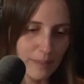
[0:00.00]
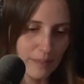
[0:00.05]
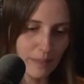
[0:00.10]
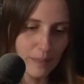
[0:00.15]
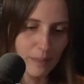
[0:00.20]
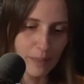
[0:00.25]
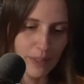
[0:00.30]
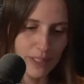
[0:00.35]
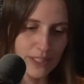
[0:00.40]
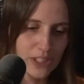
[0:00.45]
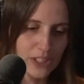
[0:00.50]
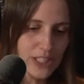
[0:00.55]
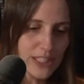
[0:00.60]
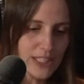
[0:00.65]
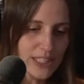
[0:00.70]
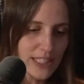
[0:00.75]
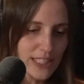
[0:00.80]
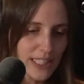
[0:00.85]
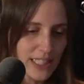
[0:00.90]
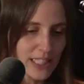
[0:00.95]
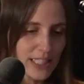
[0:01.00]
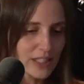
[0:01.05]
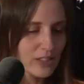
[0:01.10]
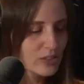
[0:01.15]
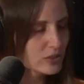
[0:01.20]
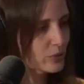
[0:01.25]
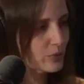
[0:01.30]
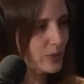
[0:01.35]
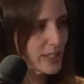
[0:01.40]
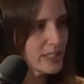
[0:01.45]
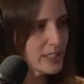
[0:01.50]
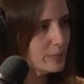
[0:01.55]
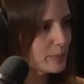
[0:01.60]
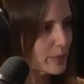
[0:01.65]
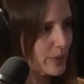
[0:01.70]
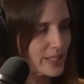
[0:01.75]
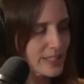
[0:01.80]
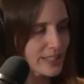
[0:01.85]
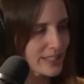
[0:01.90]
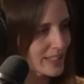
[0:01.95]
But just to say that there's a
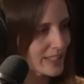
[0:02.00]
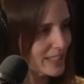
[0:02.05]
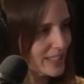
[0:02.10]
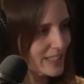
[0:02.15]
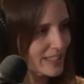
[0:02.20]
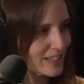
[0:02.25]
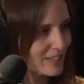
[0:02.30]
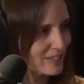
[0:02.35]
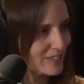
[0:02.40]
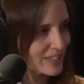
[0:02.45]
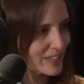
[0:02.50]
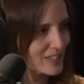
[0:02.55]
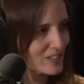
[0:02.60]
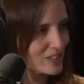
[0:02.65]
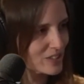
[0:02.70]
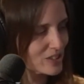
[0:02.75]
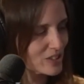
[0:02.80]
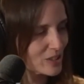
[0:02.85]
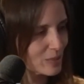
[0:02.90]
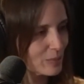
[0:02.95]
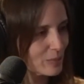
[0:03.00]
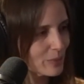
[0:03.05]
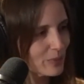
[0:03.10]
reciprocity in that relationship.